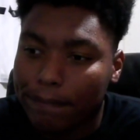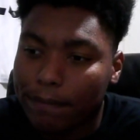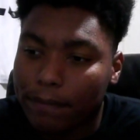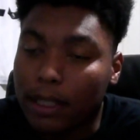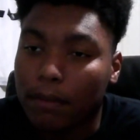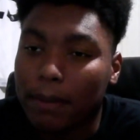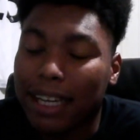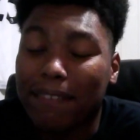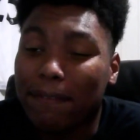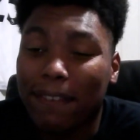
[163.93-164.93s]
Because we got
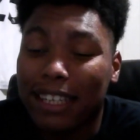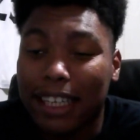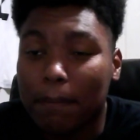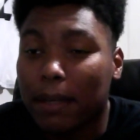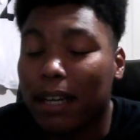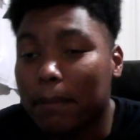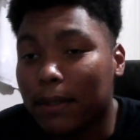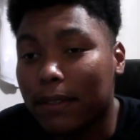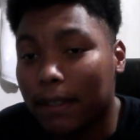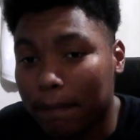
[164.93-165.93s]
fucking pummeled.